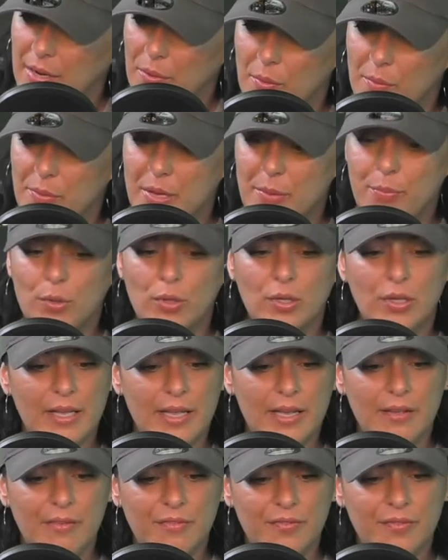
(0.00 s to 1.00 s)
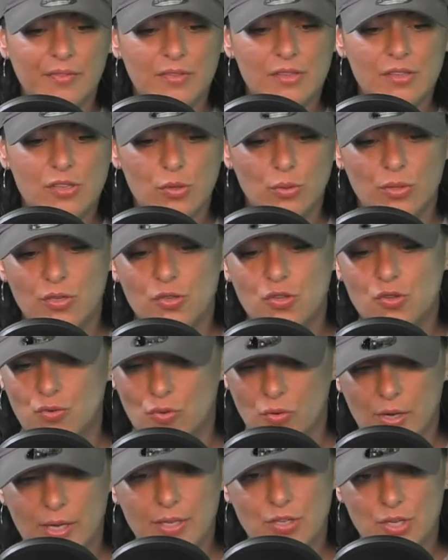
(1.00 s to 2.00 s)
that when people live to
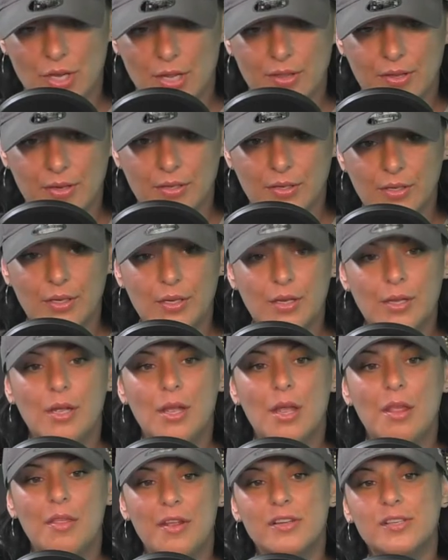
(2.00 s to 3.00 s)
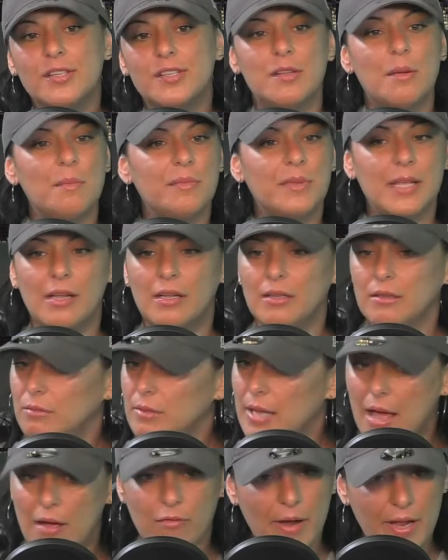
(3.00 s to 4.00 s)
destroy each other, there's something
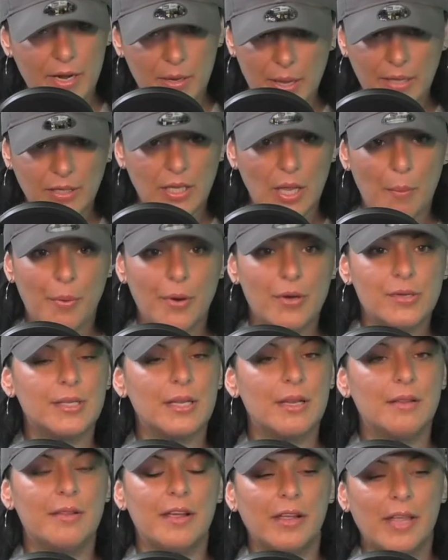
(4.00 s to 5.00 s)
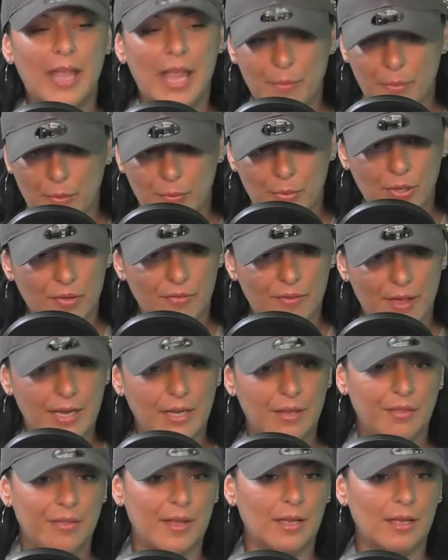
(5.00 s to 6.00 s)
not right about that person, and they're capable of
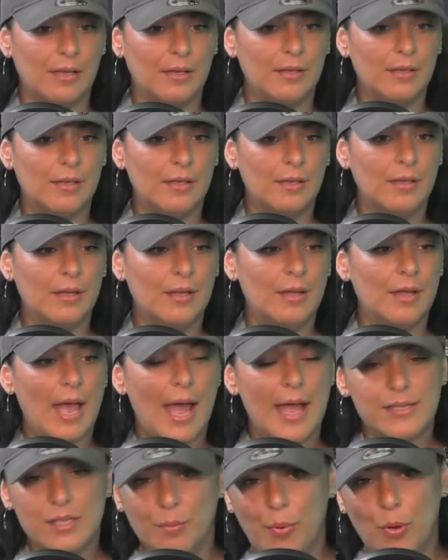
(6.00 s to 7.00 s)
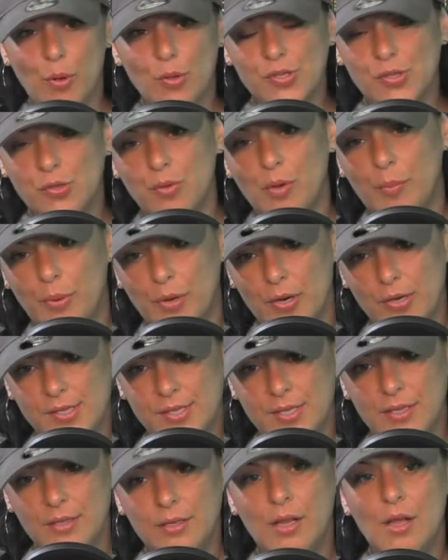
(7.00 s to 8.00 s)
anything. As opposed to a
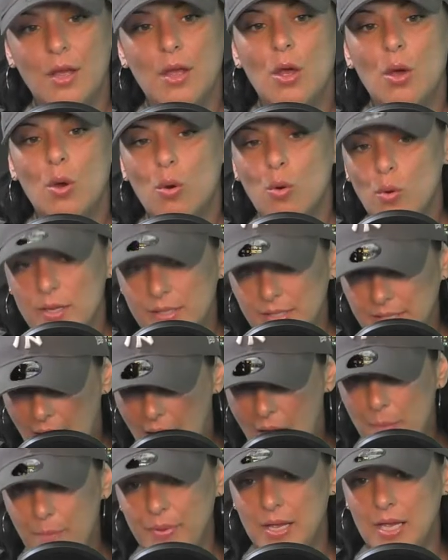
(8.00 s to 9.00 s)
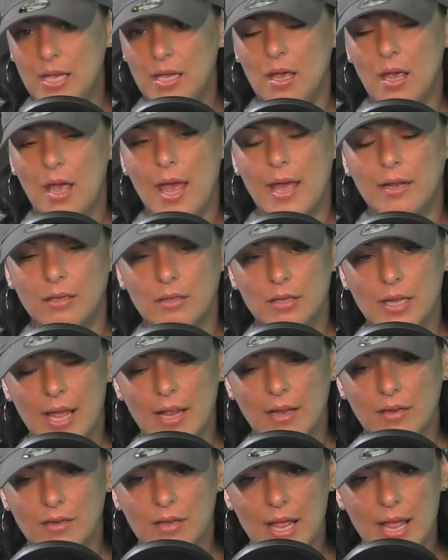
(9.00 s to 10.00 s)
person who is happy
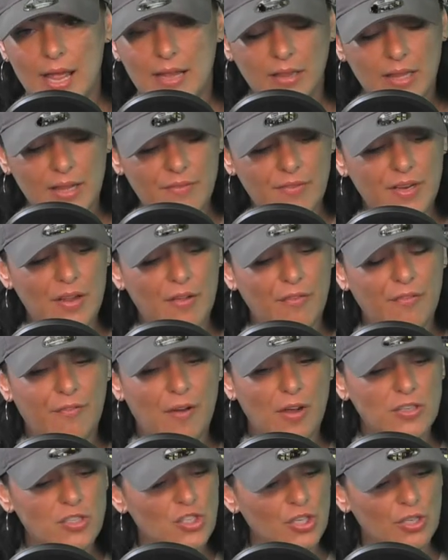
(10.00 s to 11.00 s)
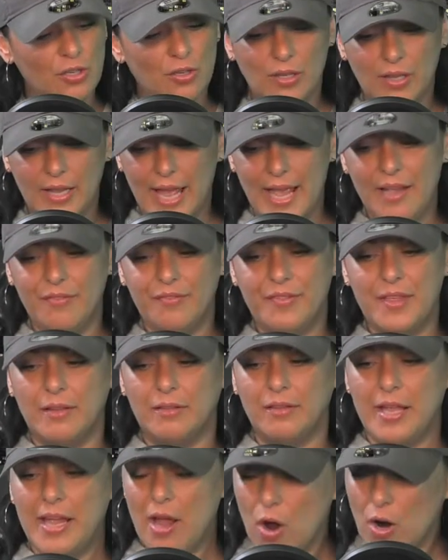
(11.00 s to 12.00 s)
and living a functional life
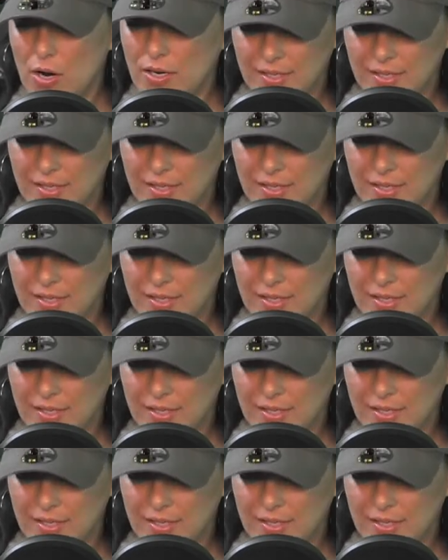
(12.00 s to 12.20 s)
that they are